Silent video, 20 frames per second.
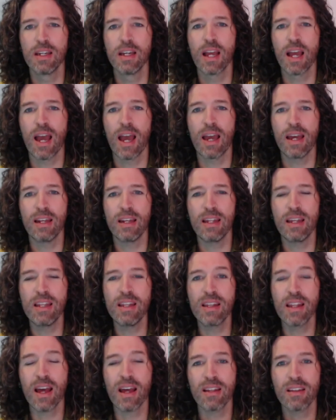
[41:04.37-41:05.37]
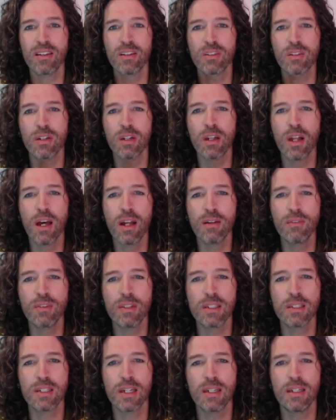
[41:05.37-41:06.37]
And in that, there's a lot of
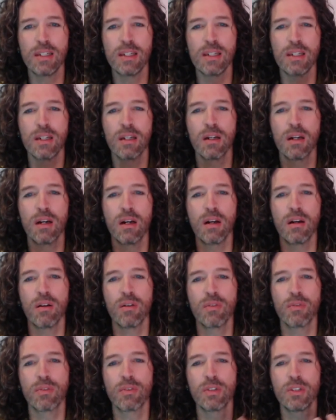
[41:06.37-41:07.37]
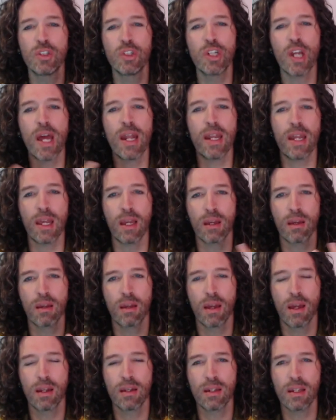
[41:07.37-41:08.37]
this idea of shedding
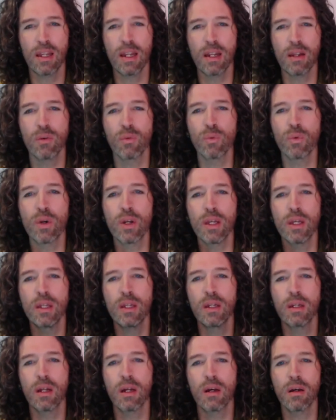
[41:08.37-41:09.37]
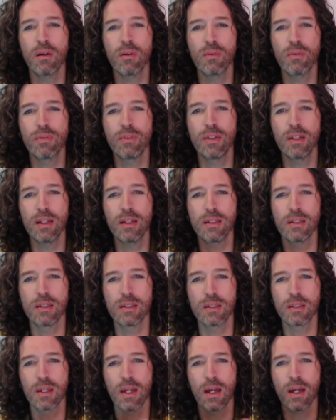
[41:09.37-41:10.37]
and getting rid of
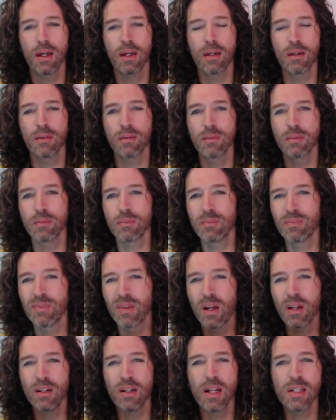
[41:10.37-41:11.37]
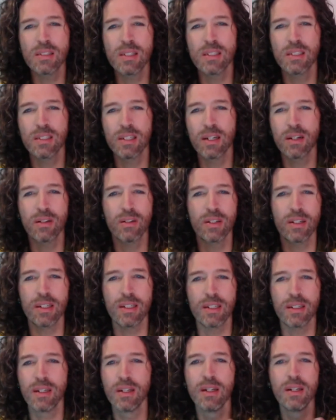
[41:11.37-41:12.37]
this uh,
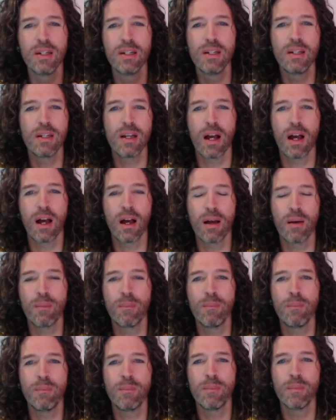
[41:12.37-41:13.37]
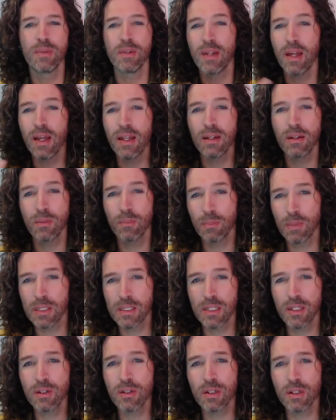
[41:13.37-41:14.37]
unnecessary um, dead
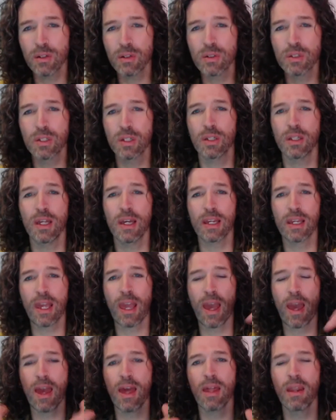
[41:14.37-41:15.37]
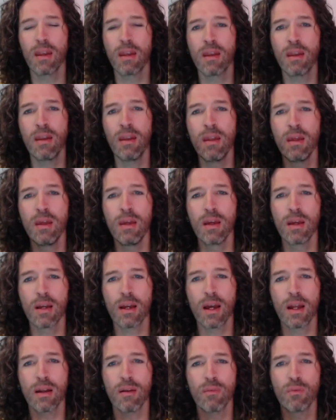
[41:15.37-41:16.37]
material so that can
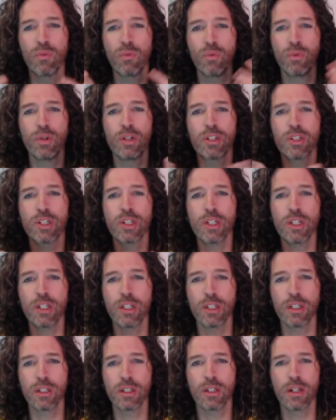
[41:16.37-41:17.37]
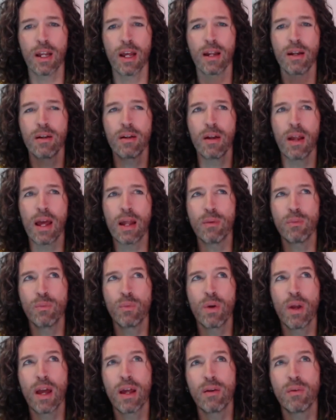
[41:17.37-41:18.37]
kind of return and and
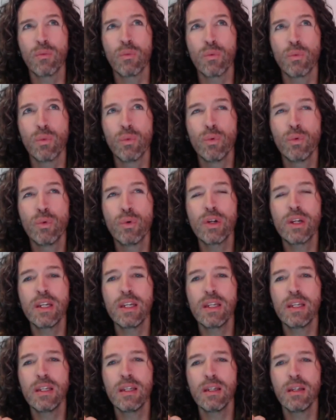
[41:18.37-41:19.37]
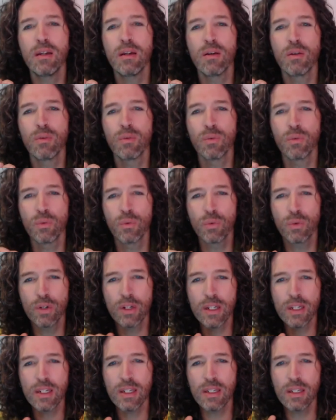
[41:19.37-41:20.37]
and re
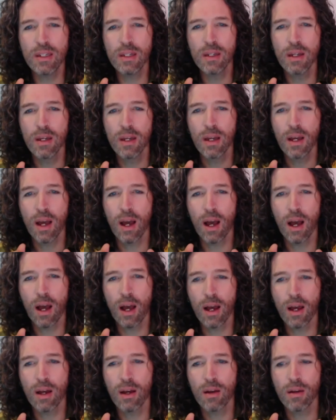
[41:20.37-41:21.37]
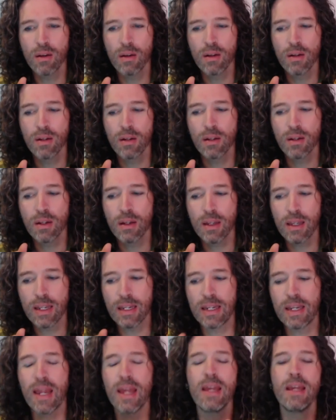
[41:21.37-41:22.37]
re uh,
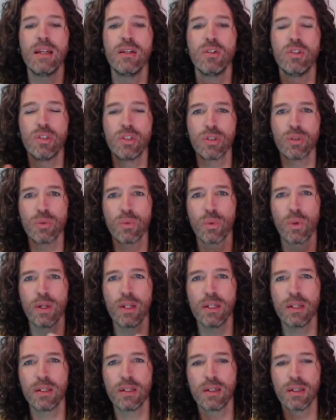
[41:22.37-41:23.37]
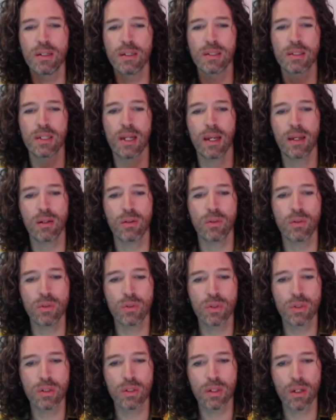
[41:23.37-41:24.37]
engage with the
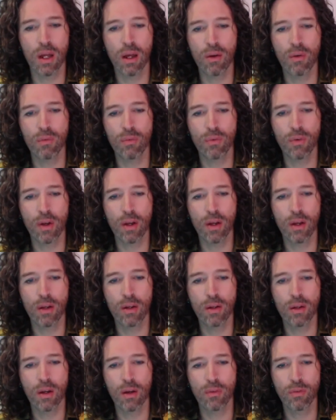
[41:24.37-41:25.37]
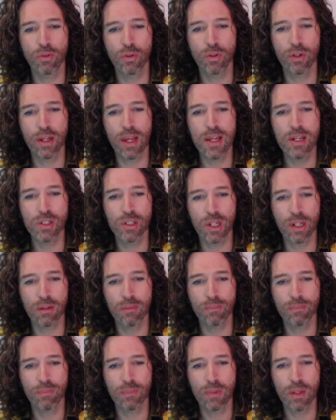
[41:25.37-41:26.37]
cycles of uh, of
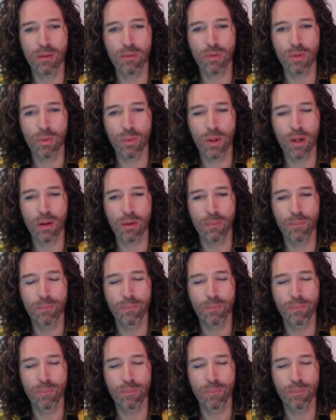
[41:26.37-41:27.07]
creation, if you will.